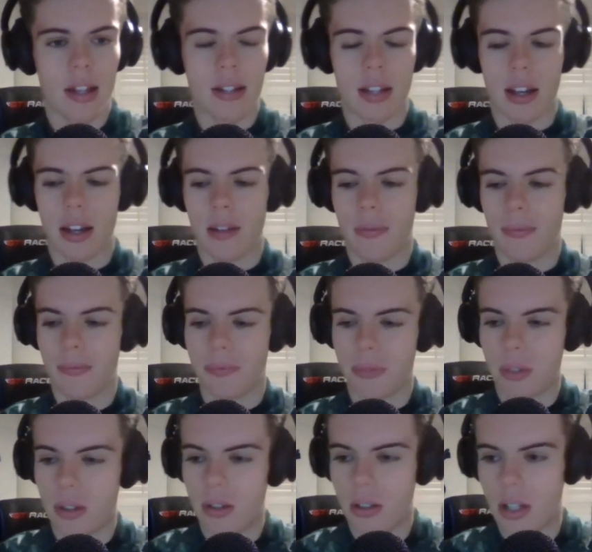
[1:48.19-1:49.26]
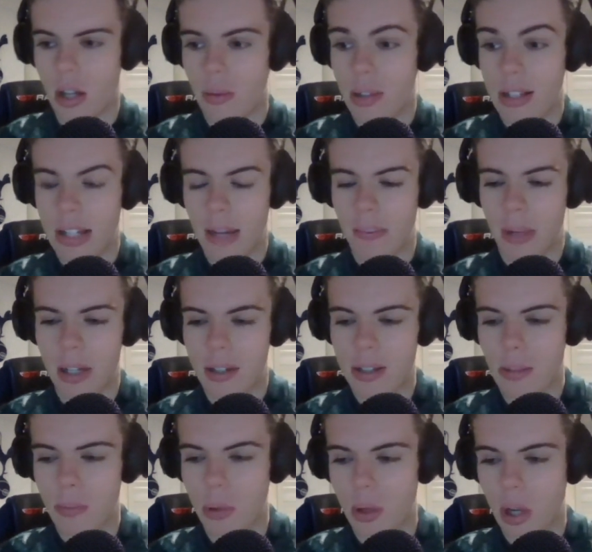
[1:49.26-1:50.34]
with a tap in,
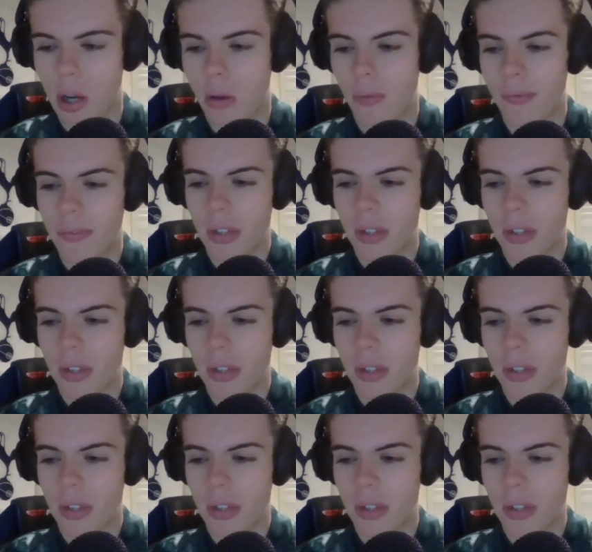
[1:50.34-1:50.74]
simple goal.